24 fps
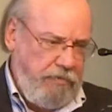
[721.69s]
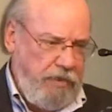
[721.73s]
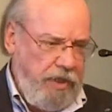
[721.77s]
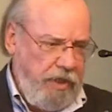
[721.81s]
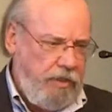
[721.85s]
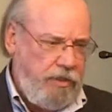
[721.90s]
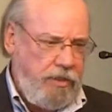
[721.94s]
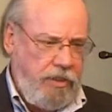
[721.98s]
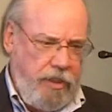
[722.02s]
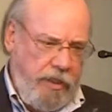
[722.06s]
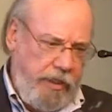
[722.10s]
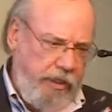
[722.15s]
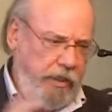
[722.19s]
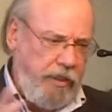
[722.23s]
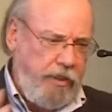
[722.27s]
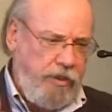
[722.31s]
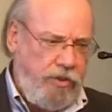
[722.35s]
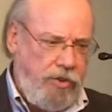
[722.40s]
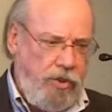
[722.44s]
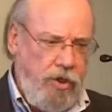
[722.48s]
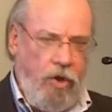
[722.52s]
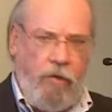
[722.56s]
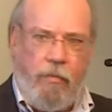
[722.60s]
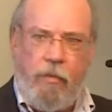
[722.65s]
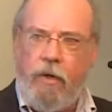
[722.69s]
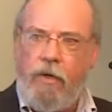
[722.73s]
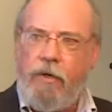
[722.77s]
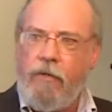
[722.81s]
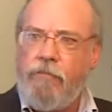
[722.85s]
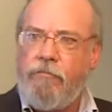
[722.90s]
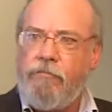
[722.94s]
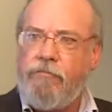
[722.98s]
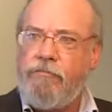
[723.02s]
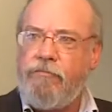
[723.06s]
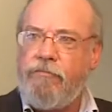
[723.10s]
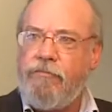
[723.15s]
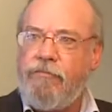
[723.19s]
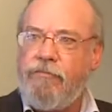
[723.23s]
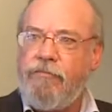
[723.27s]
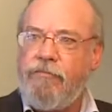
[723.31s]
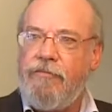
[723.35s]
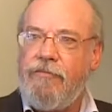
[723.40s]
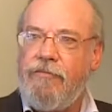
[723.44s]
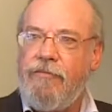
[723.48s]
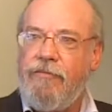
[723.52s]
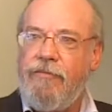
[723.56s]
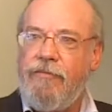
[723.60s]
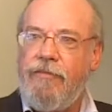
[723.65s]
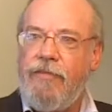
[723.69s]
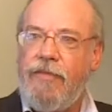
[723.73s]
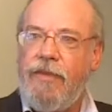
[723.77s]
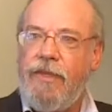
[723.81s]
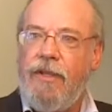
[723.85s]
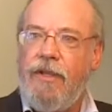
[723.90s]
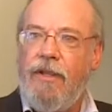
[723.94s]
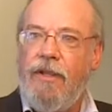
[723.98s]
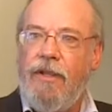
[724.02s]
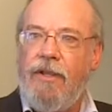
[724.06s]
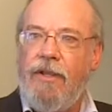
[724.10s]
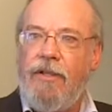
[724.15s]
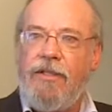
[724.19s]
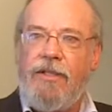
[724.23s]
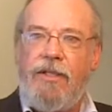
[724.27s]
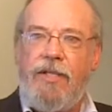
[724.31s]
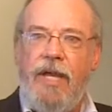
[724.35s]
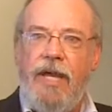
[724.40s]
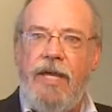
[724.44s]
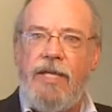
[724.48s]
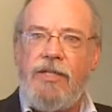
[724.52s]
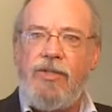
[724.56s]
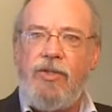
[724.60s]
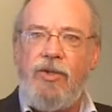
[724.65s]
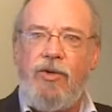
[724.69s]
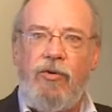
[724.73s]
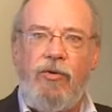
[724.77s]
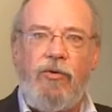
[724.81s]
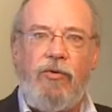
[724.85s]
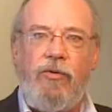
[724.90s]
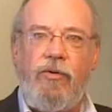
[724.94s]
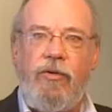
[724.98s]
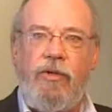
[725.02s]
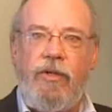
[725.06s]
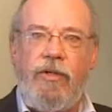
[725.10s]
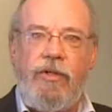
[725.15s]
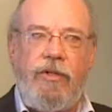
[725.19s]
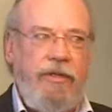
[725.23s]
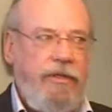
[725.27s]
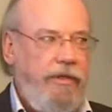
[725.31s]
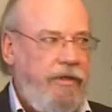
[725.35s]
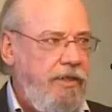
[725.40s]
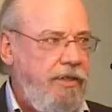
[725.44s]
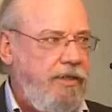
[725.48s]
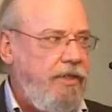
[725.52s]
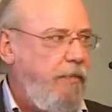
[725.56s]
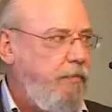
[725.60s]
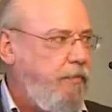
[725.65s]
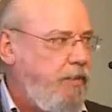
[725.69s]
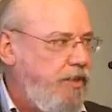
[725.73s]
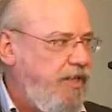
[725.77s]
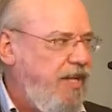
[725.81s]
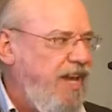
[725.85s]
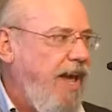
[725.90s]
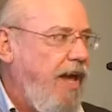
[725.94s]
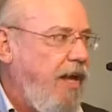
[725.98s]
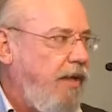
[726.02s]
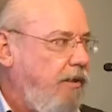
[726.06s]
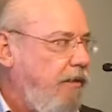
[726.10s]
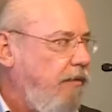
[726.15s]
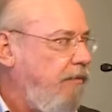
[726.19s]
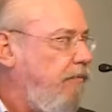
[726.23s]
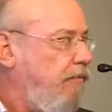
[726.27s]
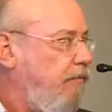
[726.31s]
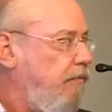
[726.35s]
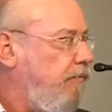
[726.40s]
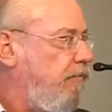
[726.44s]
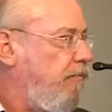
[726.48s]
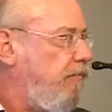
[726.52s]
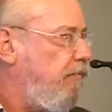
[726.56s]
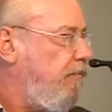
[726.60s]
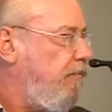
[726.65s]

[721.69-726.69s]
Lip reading: gets clean and sober, guess who is upset?